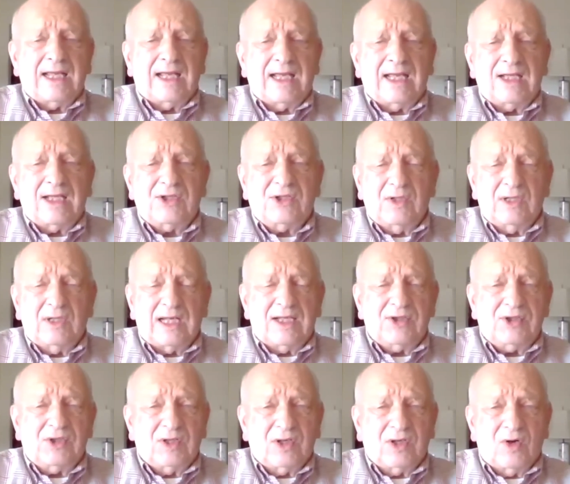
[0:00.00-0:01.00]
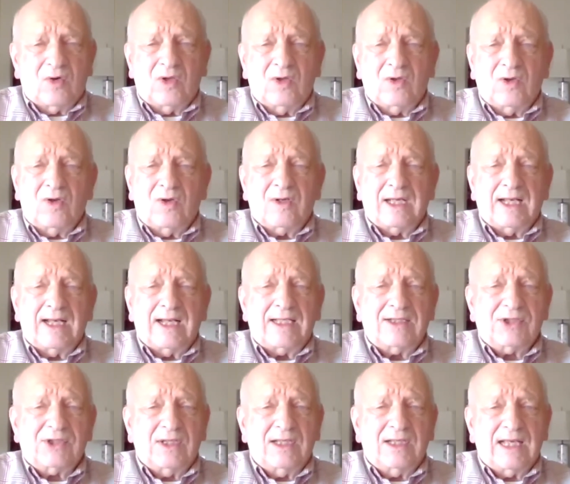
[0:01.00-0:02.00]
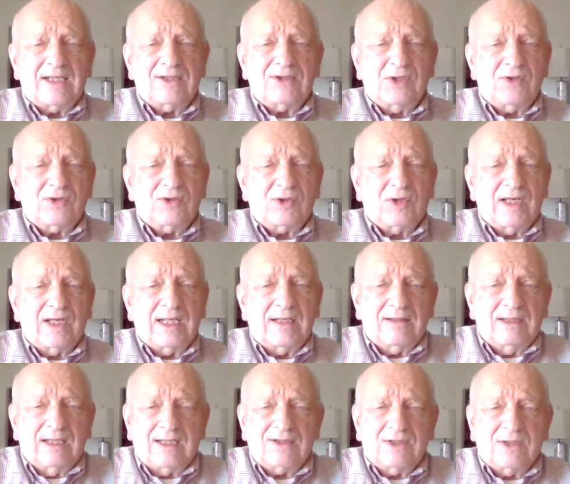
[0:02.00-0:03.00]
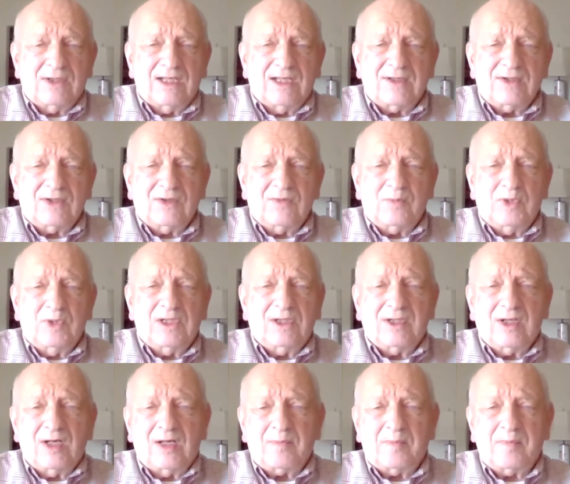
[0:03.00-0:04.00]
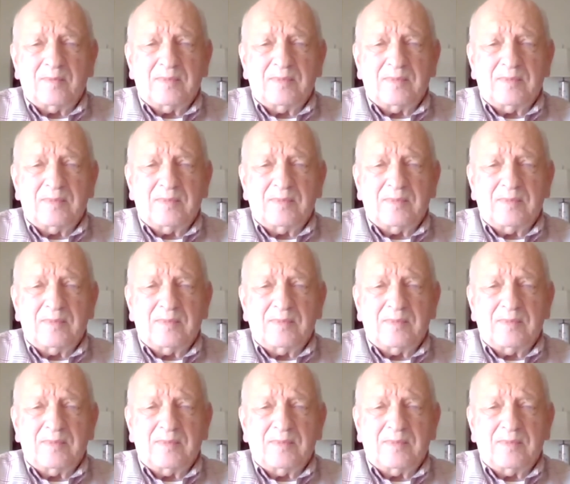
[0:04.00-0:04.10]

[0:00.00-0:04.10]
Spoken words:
as you go along and as you train, as you build up